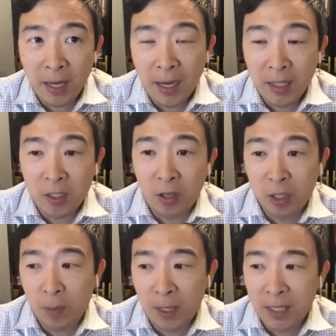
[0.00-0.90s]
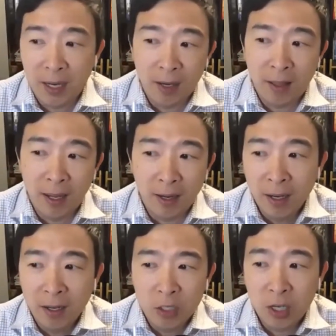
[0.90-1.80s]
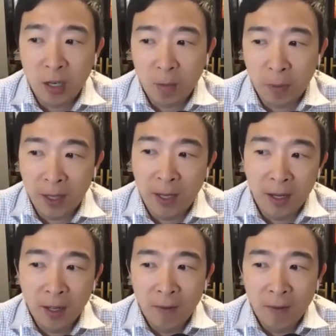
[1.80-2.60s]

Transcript: and it starts by saying that GDP,